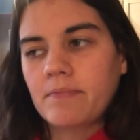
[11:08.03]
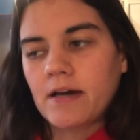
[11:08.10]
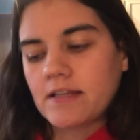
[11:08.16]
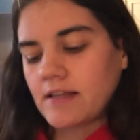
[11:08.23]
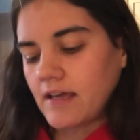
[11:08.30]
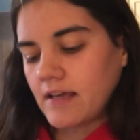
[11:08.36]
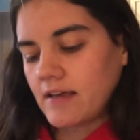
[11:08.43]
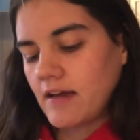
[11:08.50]
But
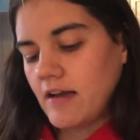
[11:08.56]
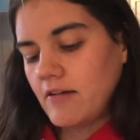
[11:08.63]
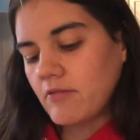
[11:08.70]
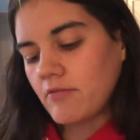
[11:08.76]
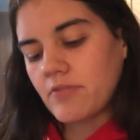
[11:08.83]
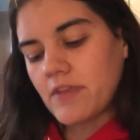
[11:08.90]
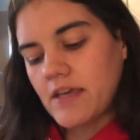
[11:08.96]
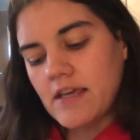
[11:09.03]
like, I
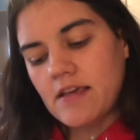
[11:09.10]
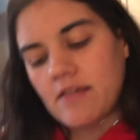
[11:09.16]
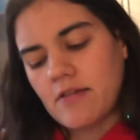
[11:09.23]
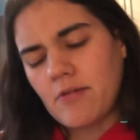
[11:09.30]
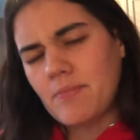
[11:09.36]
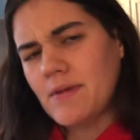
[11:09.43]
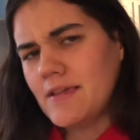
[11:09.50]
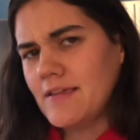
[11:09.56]
don't think he's
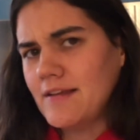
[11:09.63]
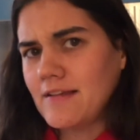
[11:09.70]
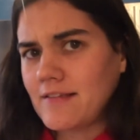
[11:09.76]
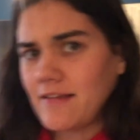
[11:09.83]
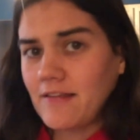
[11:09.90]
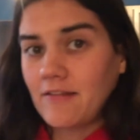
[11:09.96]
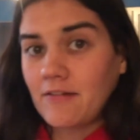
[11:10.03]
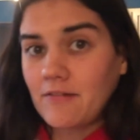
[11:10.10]
obese. He
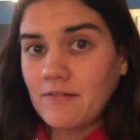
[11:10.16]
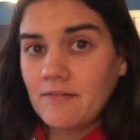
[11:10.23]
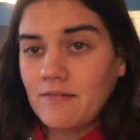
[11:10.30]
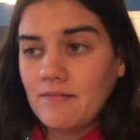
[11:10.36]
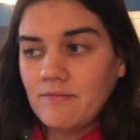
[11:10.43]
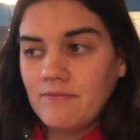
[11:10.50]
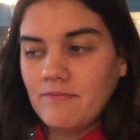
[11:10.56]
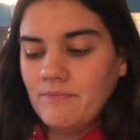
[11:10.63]
doesn't look
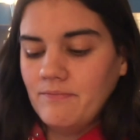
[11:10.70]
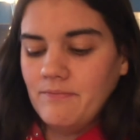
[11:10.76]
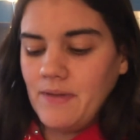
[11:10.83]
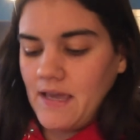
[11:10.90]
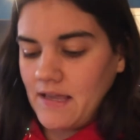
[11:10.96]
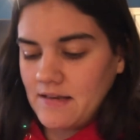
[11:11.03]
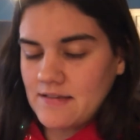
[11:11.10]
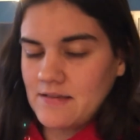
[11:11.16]

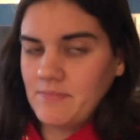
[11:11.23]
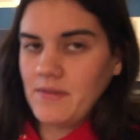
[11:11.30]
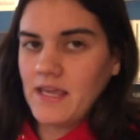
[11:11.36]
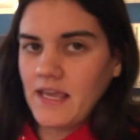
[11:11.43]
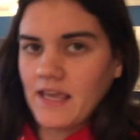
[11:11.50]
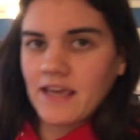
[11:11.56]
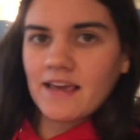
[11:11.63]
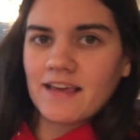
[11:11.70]
big to me.